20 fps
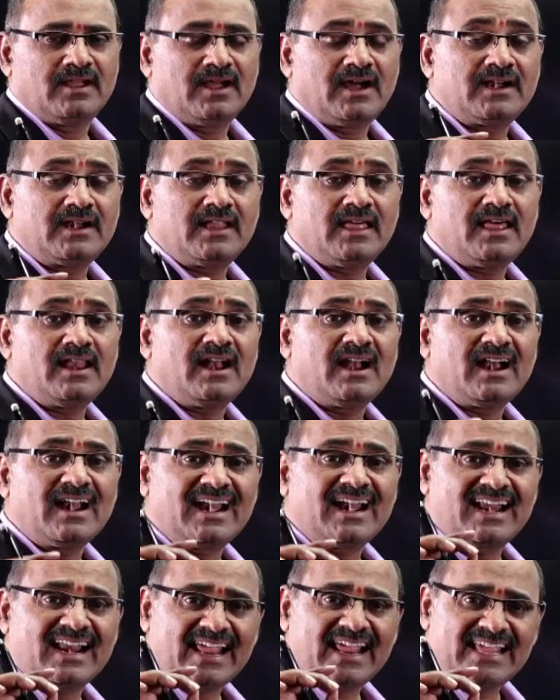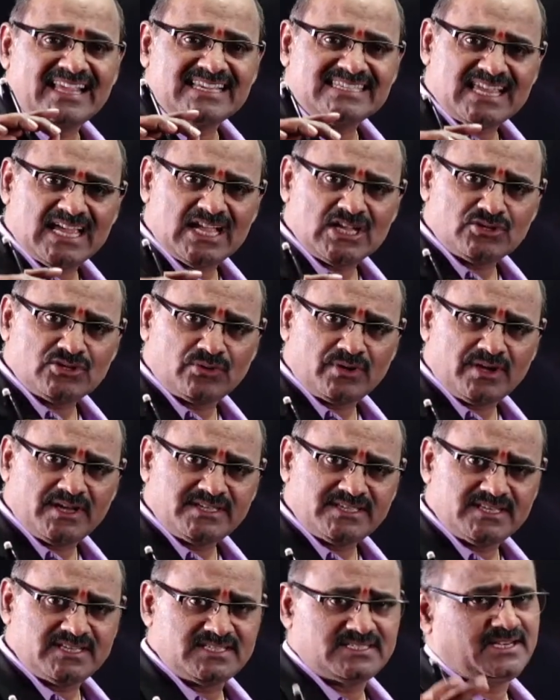under dry
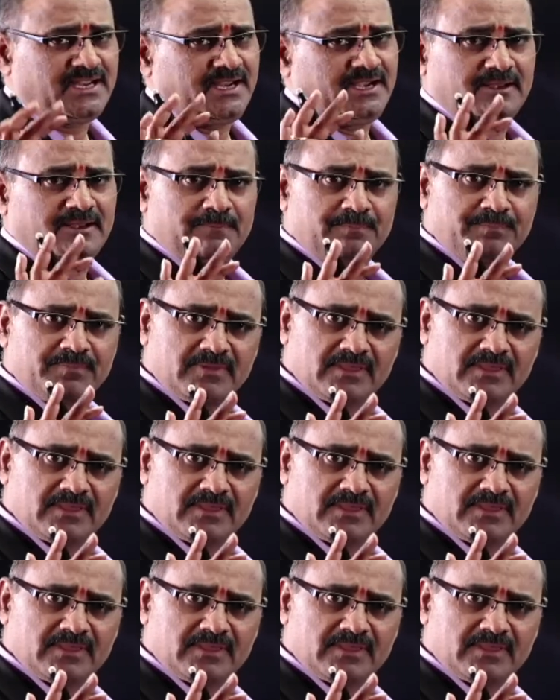saturation state.